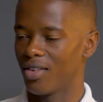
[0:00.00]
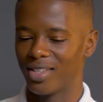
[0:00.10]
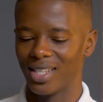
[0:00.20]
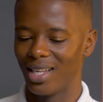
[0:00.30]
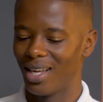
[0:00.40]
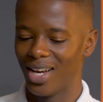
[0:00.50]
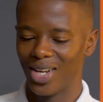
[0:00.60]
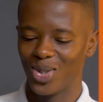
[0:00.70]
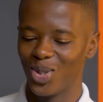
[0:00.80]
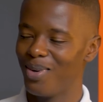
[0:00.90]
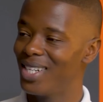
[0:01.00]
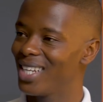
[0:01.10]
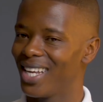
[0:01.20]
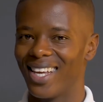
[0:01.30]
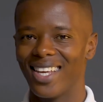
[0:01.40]
FC. So
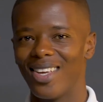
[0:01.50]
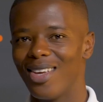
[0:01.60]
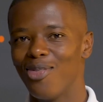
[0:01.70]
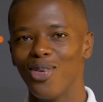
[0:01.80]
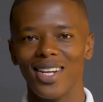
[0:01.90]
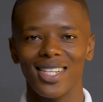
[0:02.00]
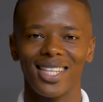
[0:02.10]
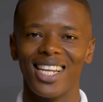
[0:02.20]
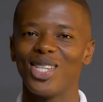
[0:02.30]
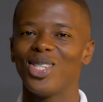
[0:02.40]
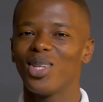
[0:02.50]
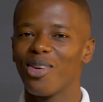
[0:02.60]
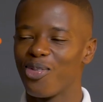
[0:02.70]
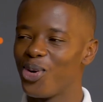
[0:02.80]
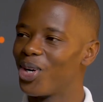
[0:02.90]
Shimanji, if you understand, it's, it's not
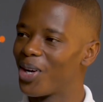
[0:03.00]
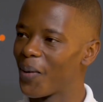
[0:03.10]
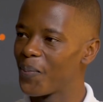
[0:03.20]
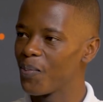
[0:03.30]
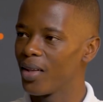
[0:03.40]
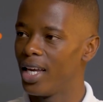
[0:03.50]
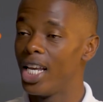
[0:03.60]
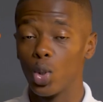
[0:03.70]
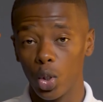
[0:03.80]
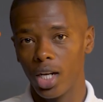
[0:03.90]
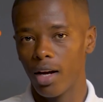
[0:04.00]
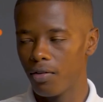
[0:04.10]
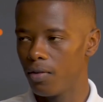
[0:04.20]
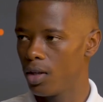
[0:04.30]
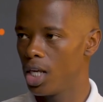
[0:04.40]
a fluke. Mm. He's good
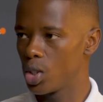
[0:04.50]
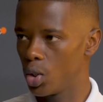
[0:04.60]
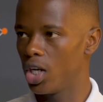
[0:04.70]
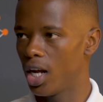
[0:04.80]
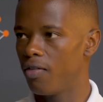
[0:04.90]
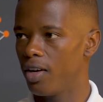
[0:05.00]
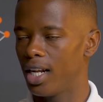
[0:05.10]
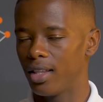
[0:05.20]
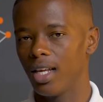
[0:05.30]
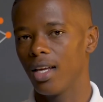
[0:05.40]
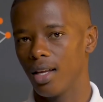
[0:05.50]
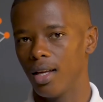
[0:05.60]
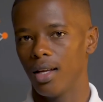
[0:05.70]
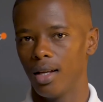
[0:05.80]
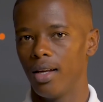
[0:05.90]
enough. Yeah. He's good enough, and I
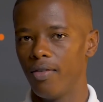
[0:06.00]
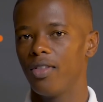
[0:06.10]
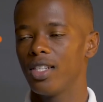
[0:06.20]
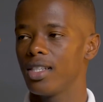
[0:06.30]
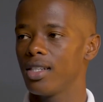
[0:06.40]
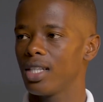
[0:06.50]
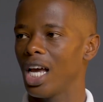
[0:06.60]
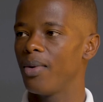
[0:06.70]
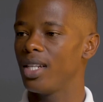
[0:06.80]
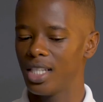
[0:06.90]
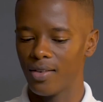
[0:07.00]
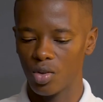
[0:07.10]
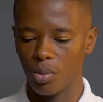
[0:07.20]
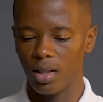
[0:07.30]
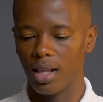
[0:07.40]
think if this is his time, he deserves
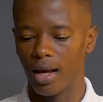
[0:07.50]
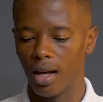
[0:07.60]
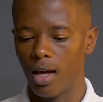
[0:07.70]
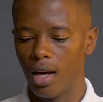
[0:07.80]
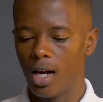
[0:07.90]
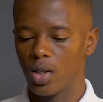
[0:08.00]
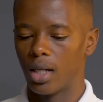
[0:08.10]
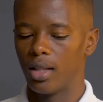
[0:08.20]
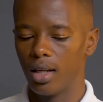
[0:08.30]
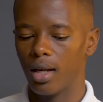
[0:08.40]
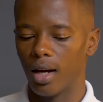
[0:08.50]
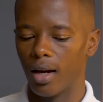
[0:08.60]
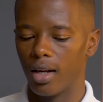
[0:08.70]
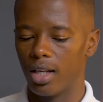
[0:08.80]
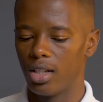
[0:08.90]
to be there. So I think
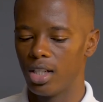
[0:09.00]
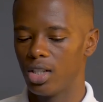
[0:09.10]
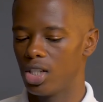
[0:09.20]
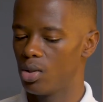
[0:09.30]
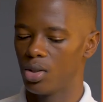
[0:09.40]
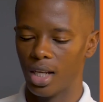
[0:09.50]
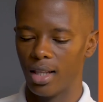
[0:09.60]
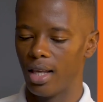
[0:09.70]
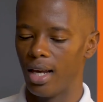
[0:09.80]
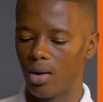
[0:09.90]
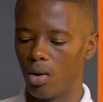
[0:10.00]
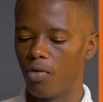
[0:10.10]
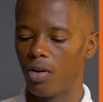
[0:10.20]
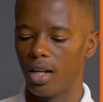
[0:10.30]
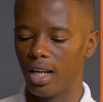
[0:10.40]
uh, he needs just to stay there, and
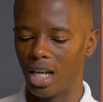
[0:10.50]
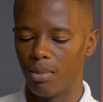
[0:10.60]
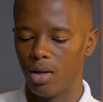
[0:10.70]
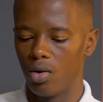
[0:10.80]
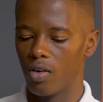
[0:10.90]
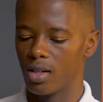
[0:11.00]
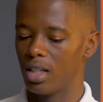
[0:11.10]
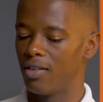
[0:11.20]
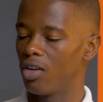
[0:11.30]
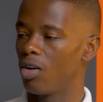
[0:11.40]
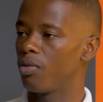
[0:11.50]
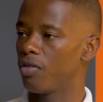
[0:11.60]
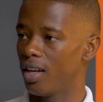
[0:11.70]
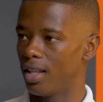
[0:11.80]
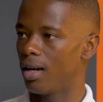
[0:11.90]
hopefully he can be obviously developed
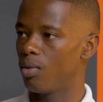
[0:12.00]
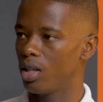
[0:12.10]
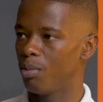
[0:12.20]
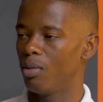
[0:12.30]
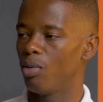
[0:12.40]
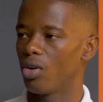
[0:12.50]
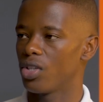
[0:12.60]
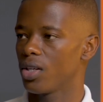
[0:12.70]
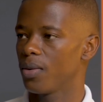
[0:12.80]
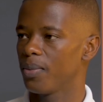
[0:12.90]
further with the big boys.